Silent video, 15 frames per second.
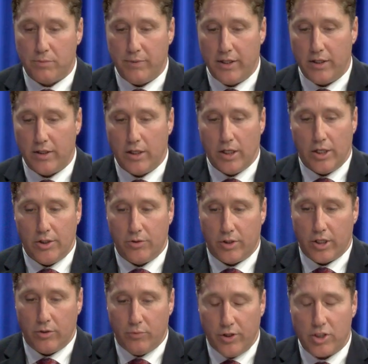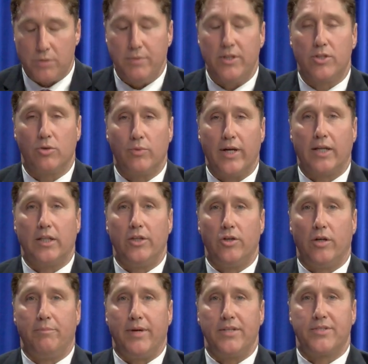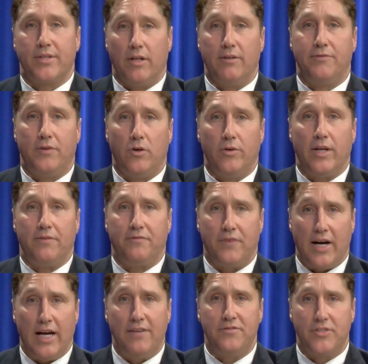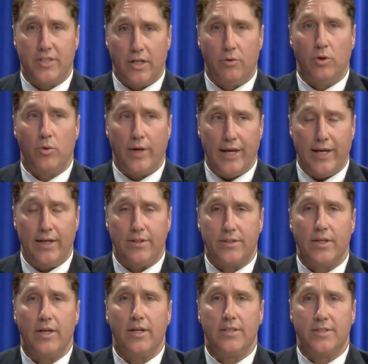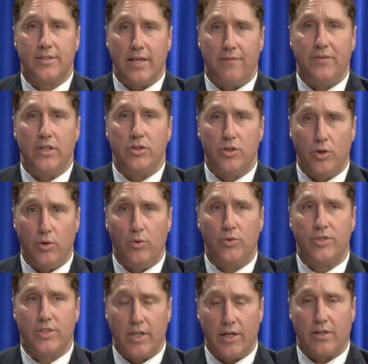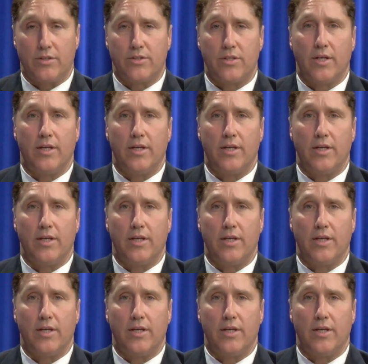me, you can reach me directly on my cell phone at 508 726